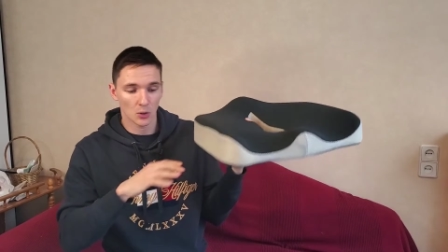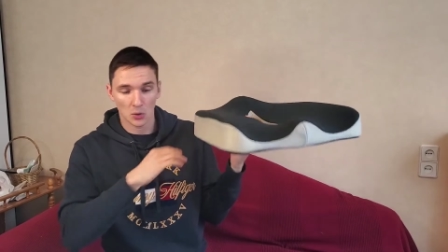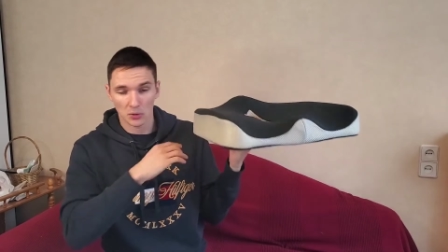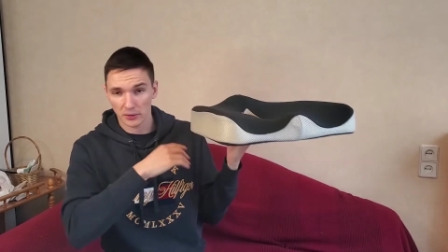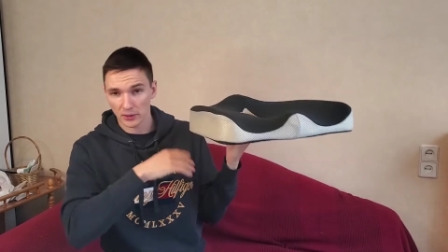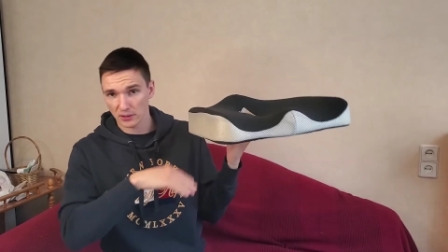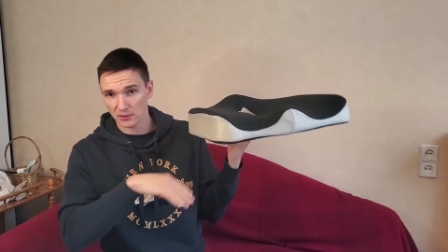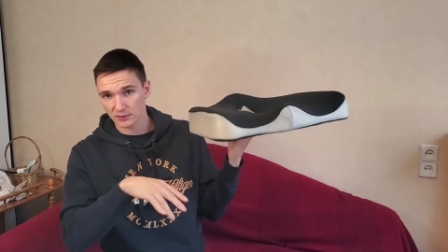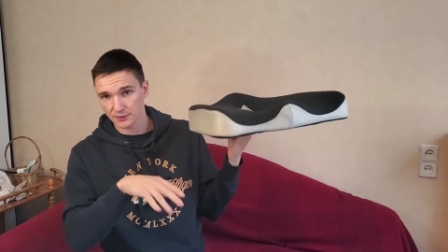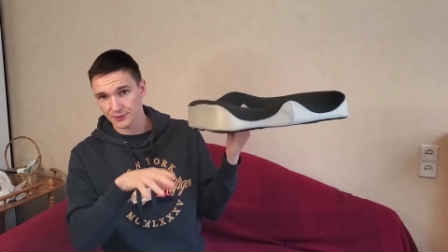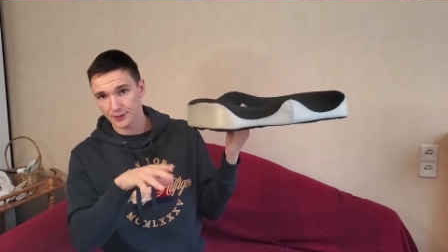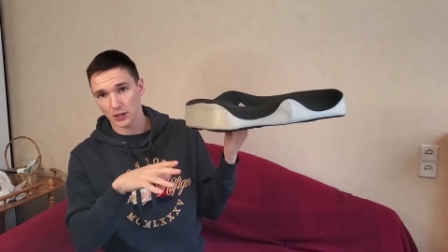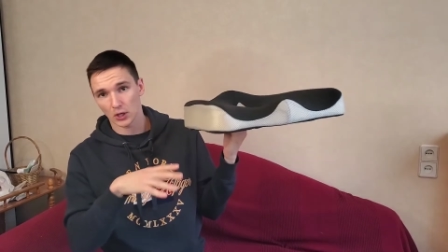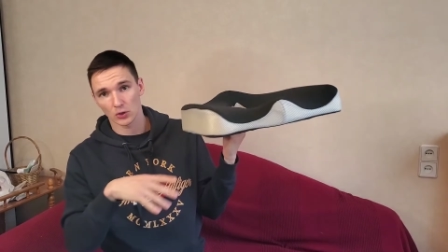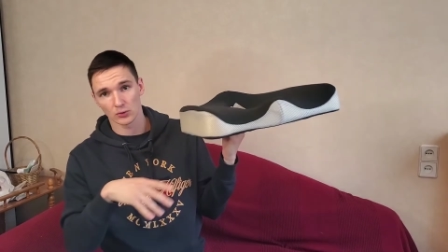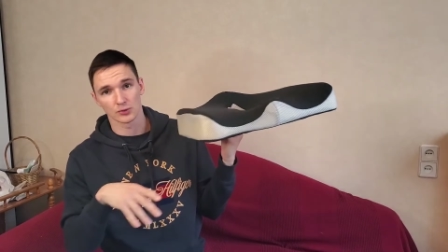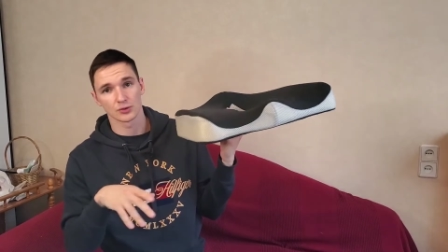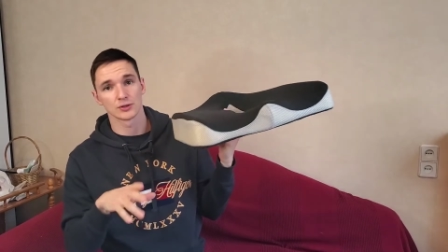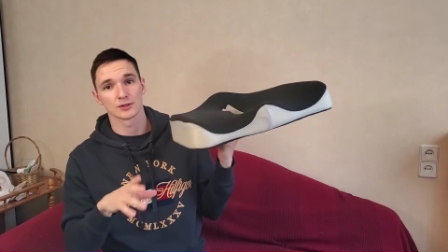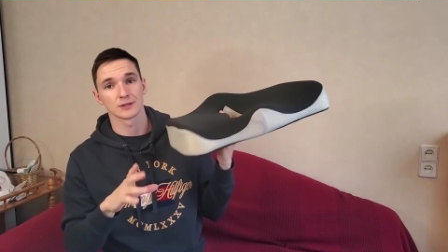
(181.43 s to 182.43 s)
all the other seat
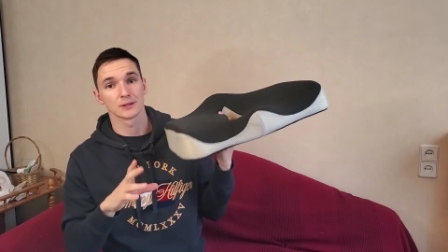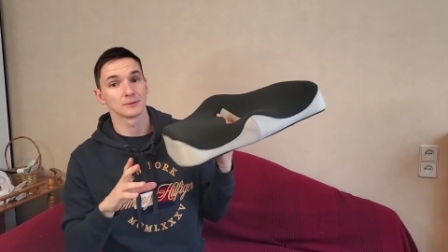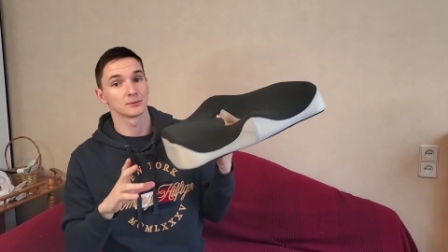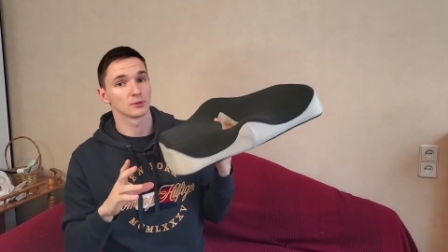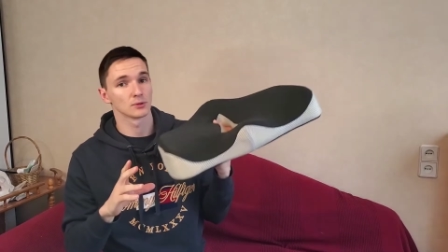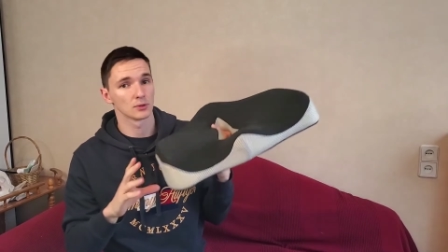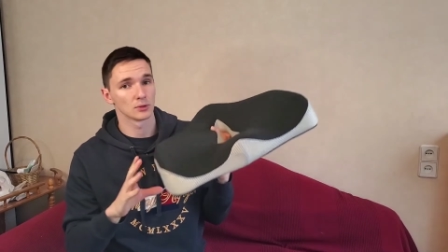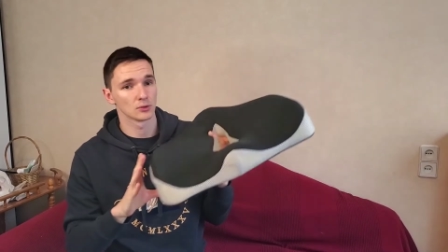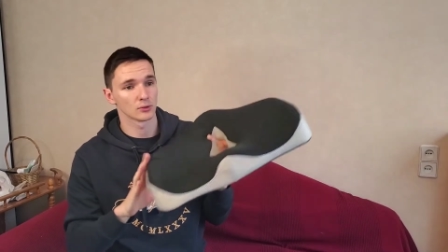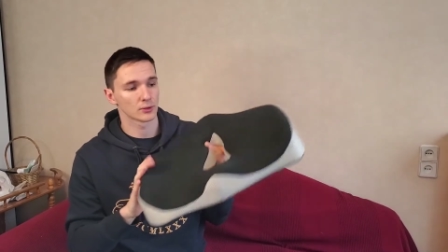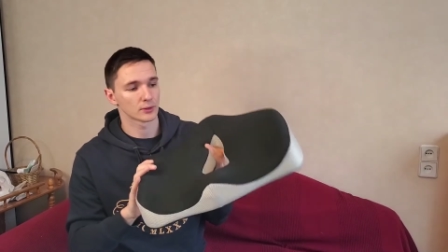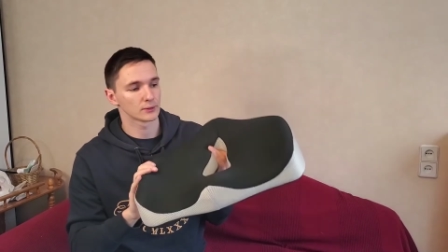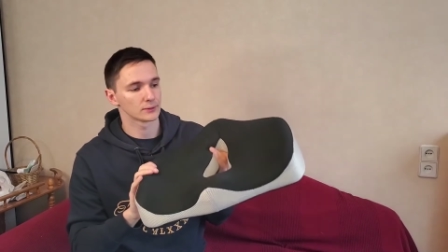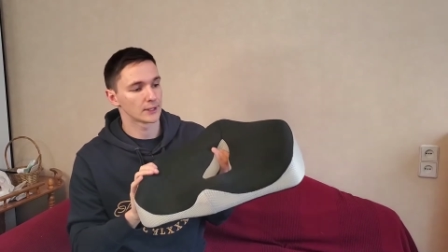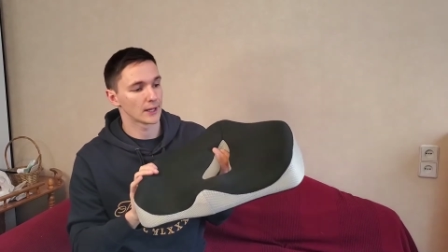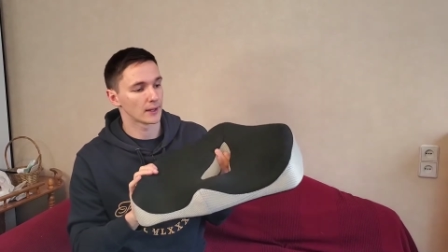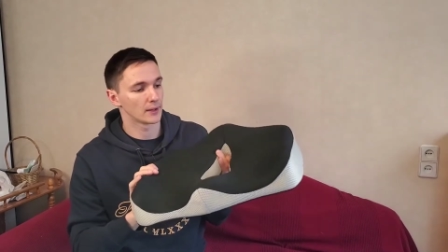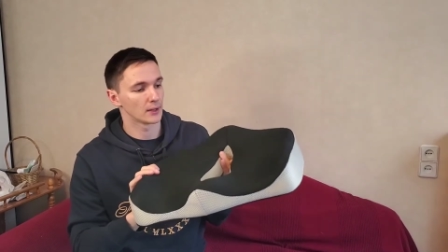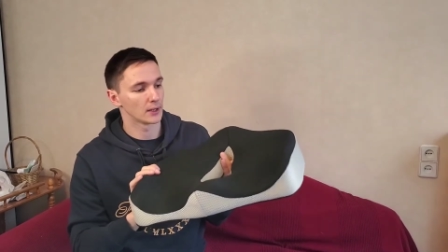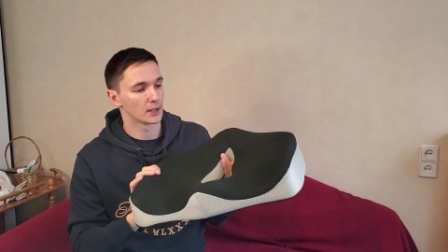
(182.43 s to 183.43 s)
cushions I'm going to look
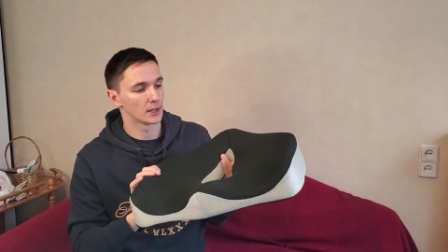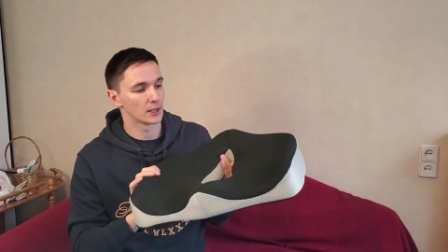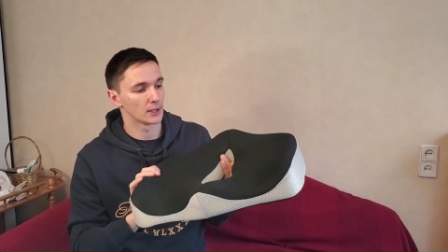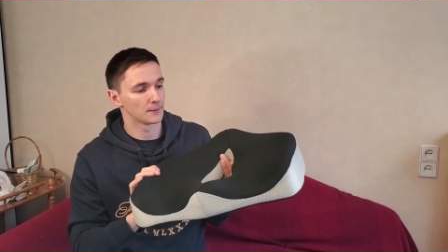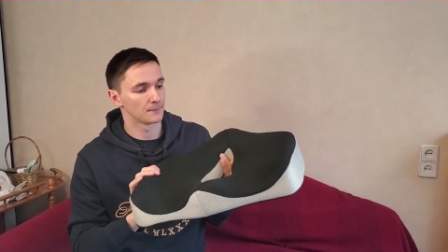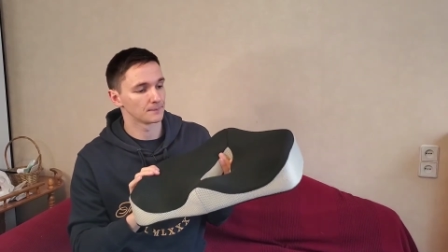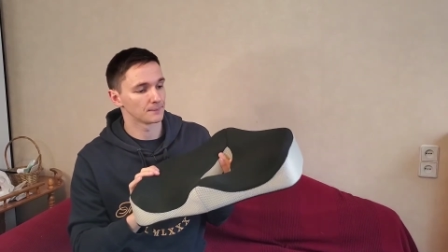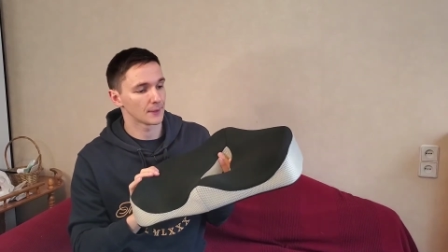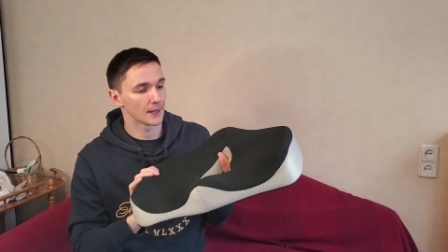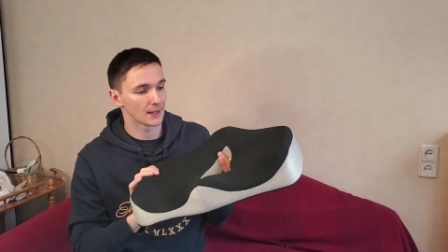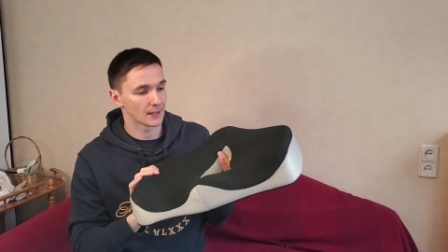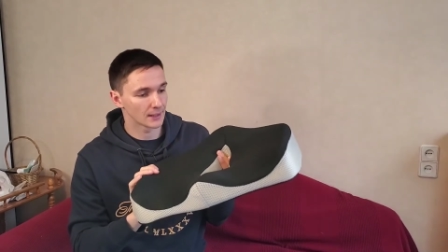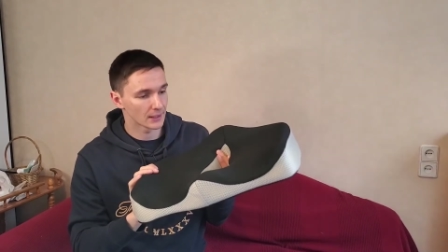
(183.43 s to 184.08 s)
um,